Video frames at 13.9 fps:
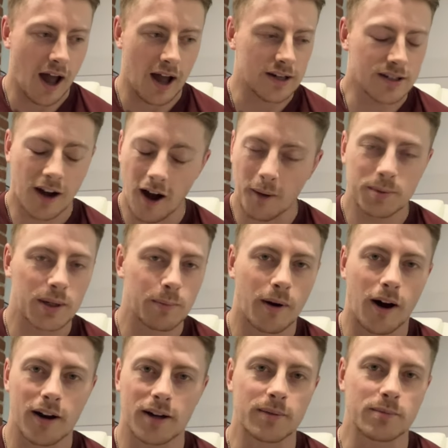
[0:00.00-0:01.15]
top to
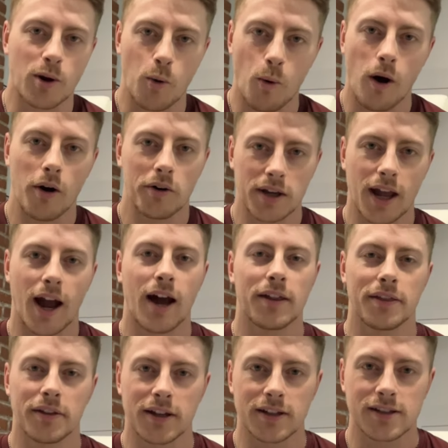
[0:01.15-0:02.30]
bottom, quality
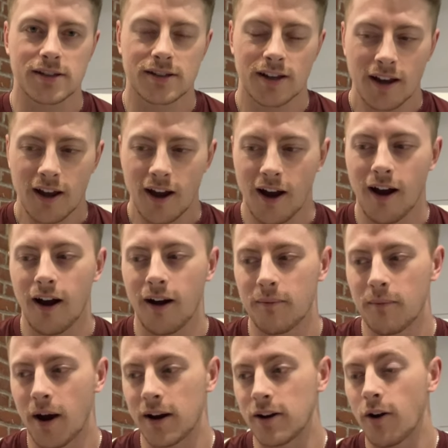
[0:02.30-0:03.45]
athletes.
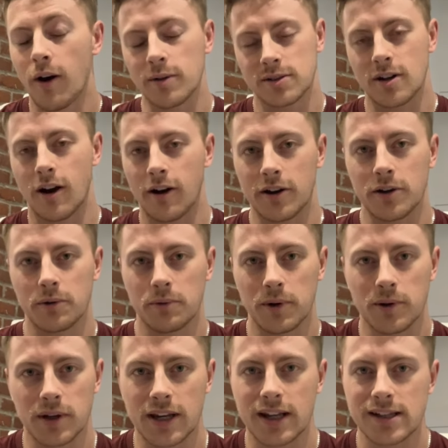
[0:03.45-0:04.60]
Um, I know I was talking to
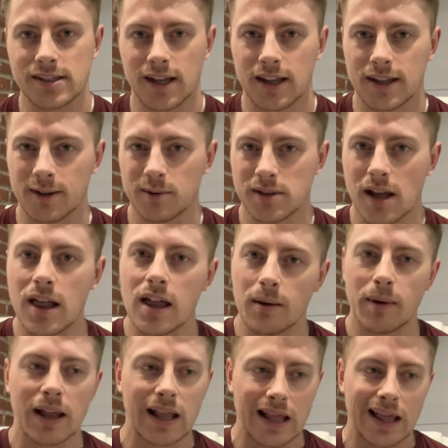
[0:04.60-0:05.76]
Rudy, and he said there was a little
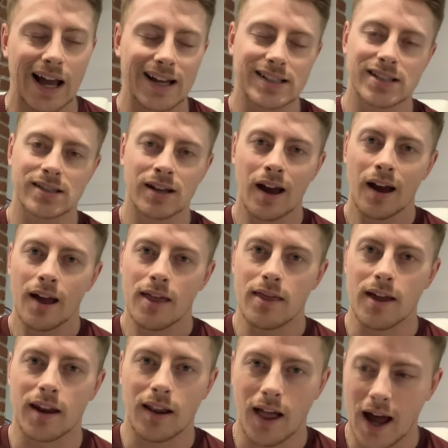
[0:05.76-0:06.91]
bit less
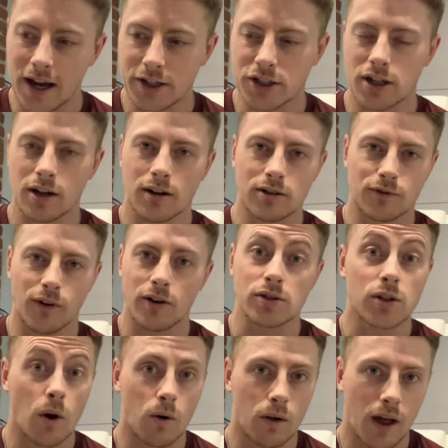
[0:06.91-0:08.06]
than last year as far as
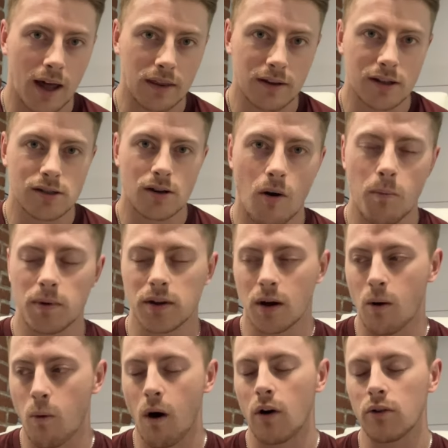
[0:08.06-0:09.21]
total athletes but the
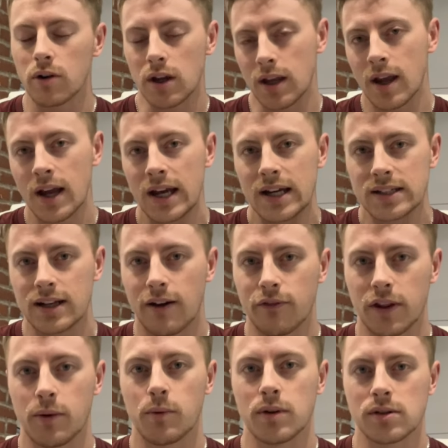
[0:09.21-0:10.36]
quality
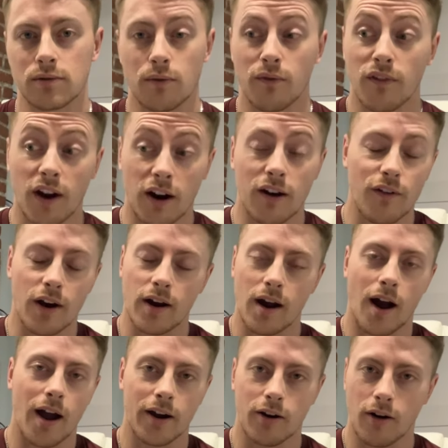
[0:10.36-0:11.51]
definitely was very, very
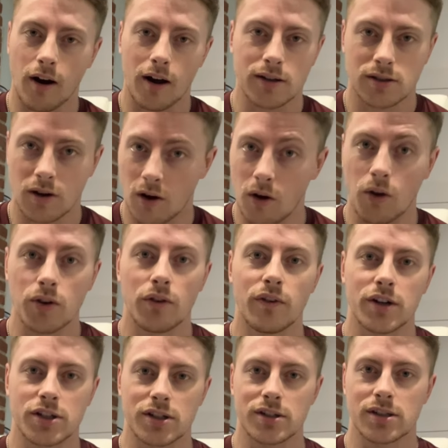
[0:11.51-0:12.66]
high across all
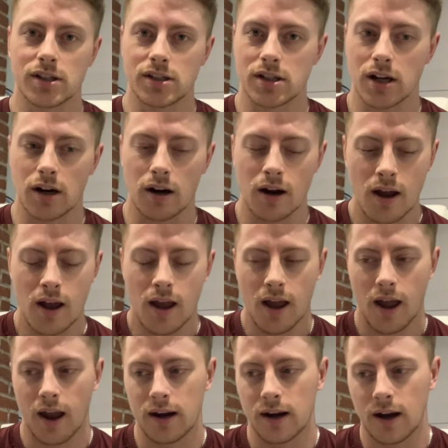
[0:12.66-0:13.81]
divisions this year.
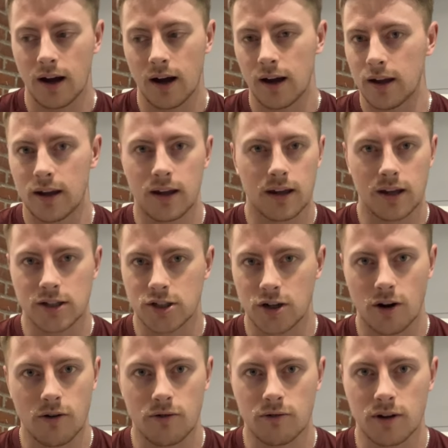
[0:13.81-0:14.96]
And uh, it, it,
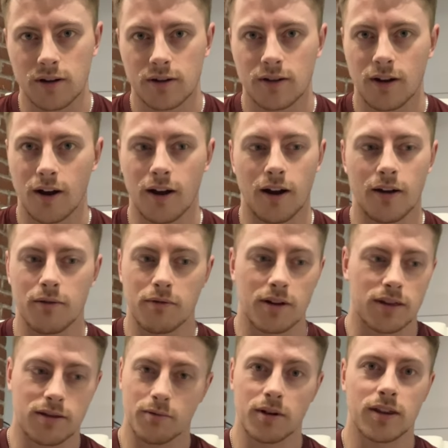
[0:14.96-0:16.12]
showed uh,
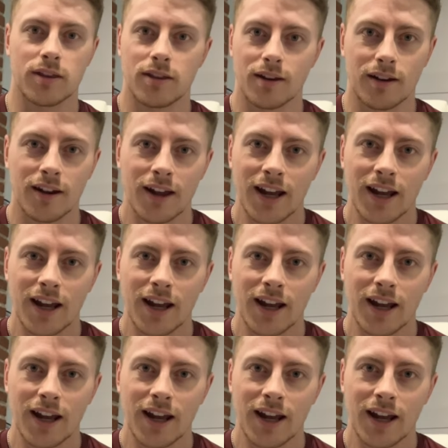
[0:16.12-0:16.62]
with, with the,